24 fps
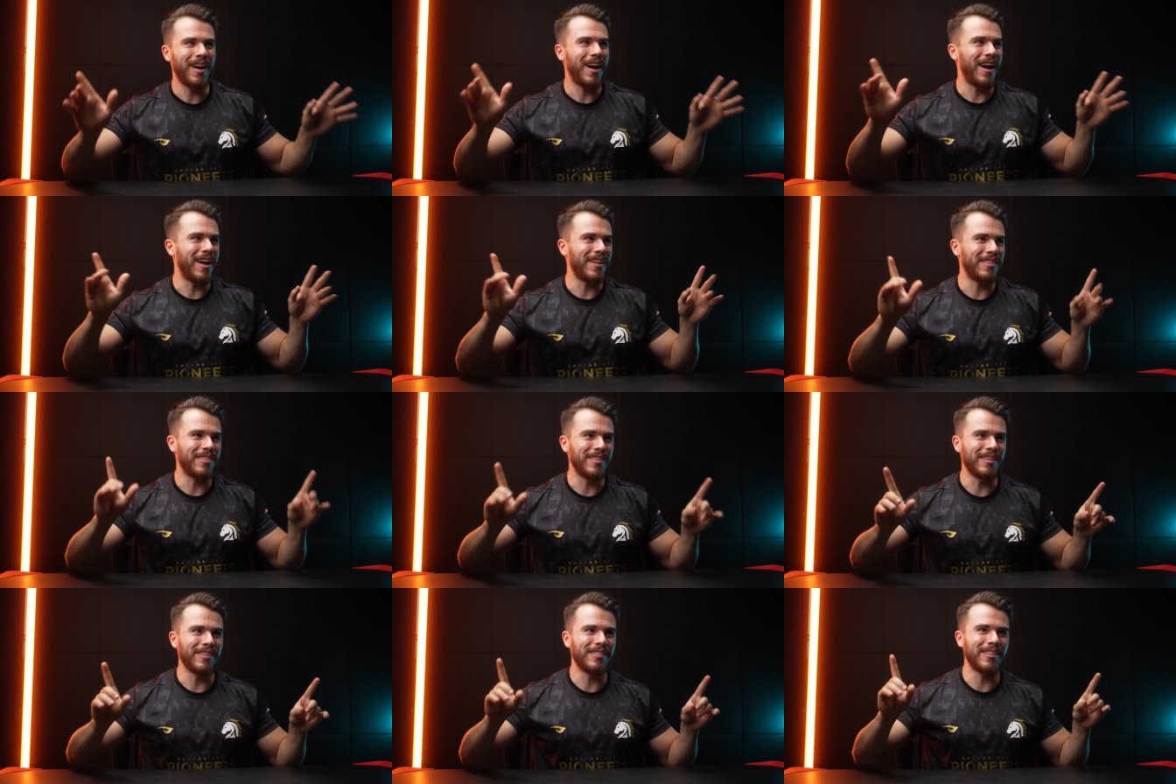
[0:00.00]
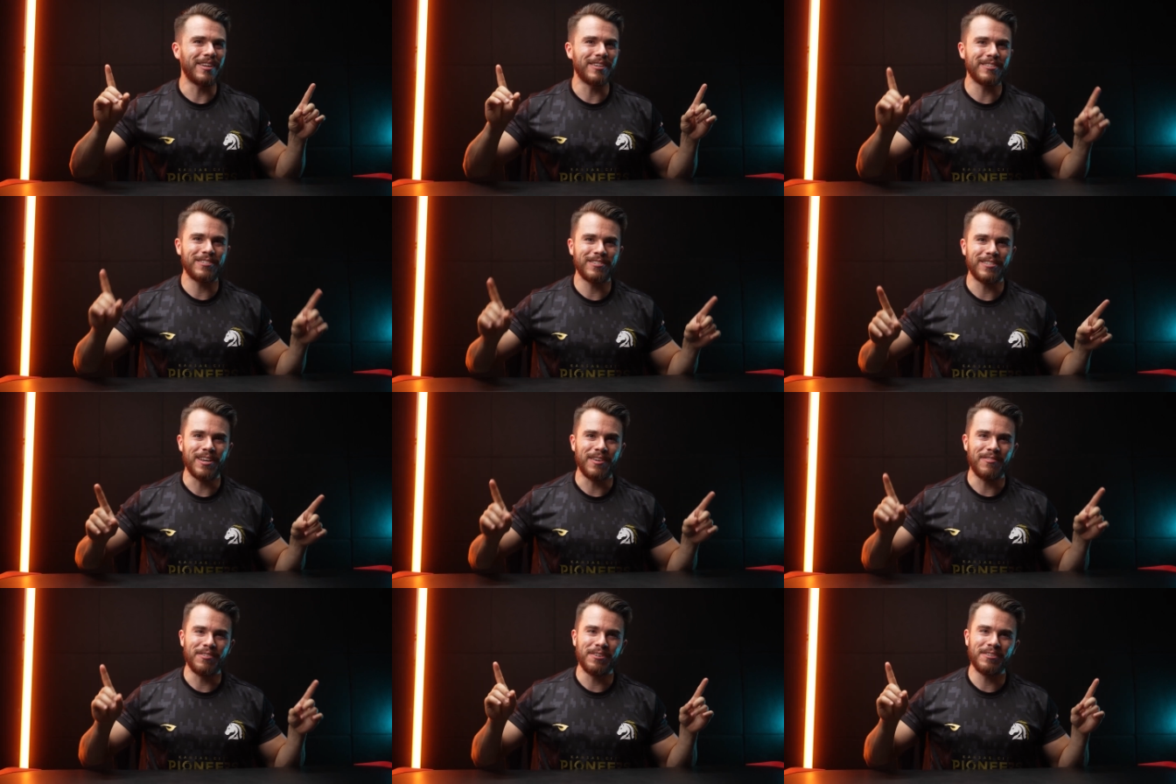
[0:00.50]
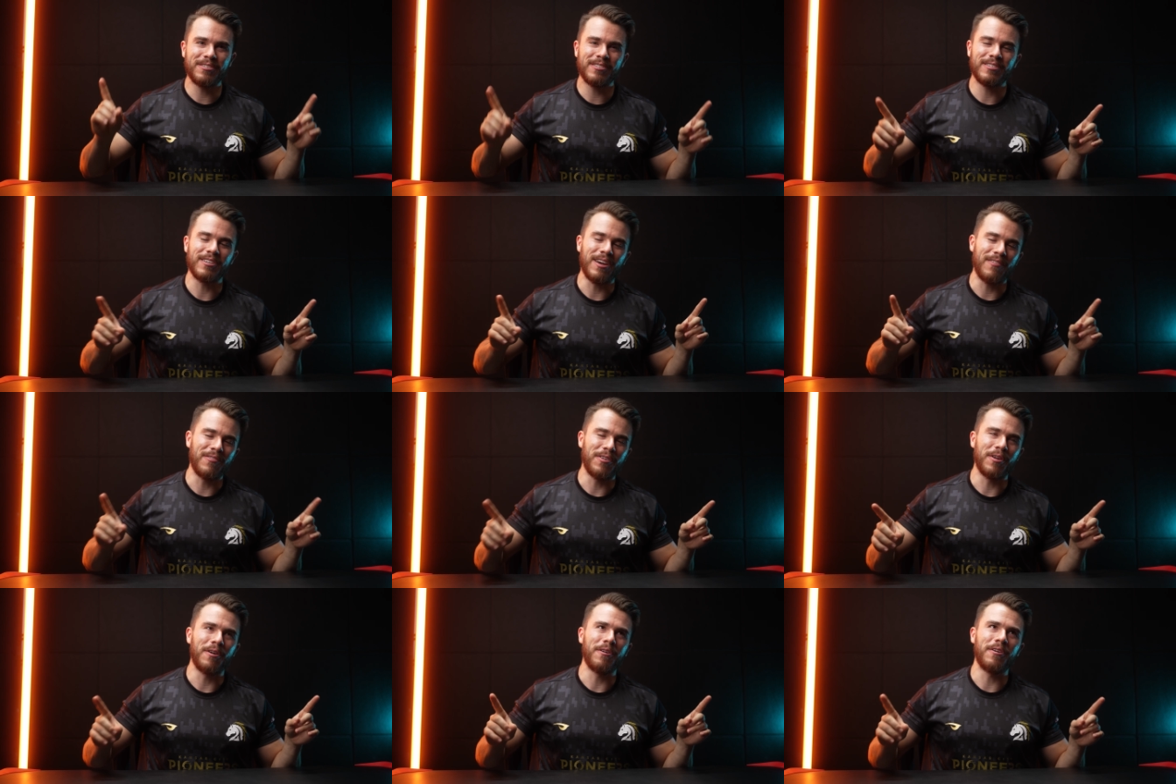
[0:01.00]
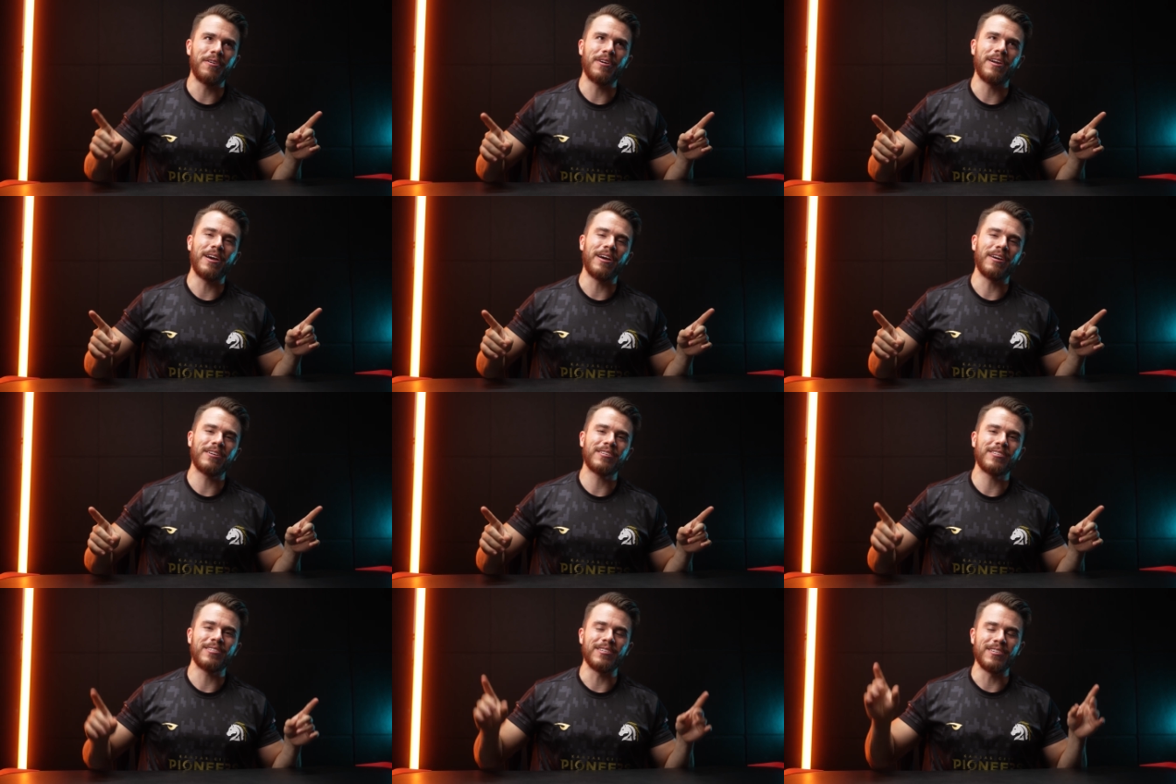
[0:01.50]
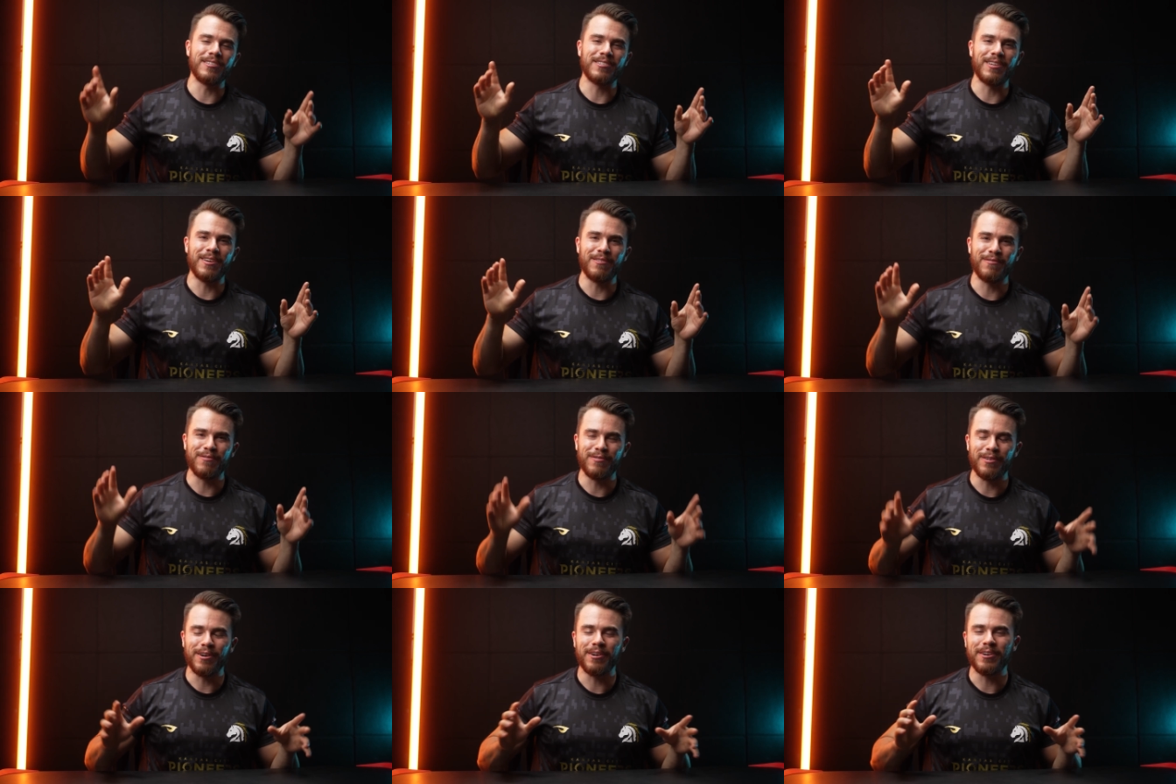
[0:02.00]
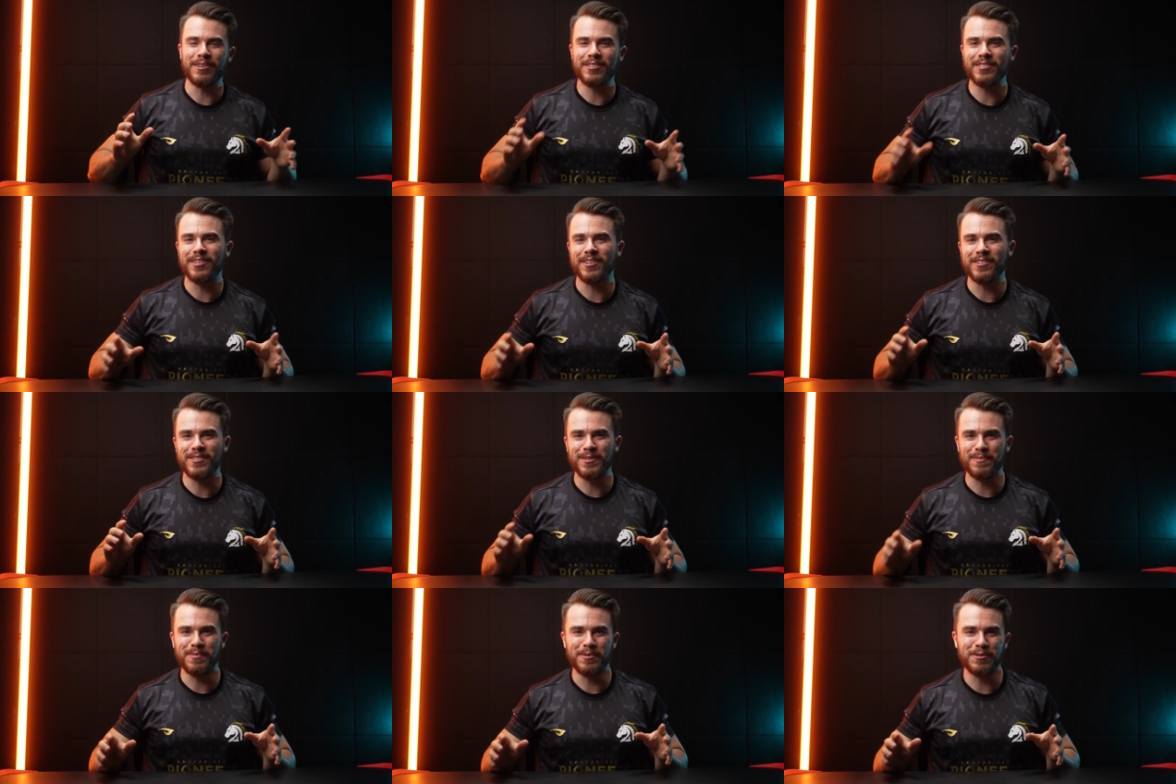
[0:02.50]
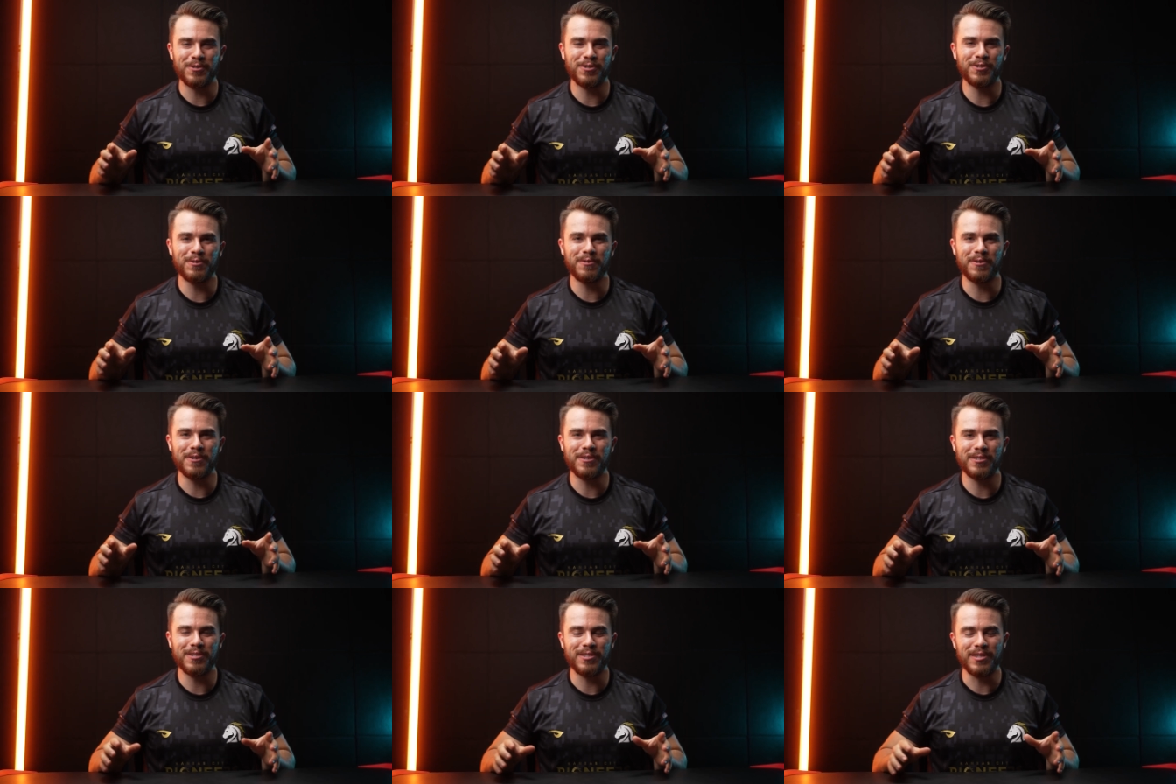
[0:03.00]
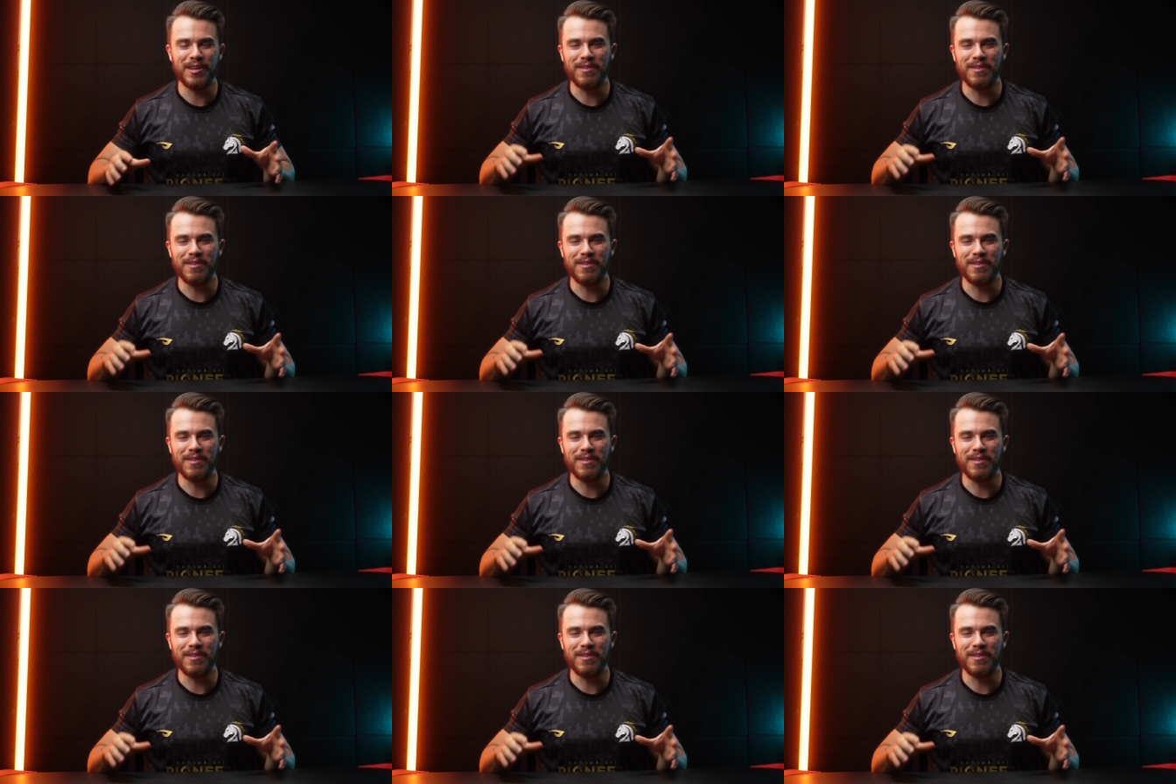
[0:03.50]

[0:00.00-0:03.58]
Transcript: I think that 7700X is a very sensible choice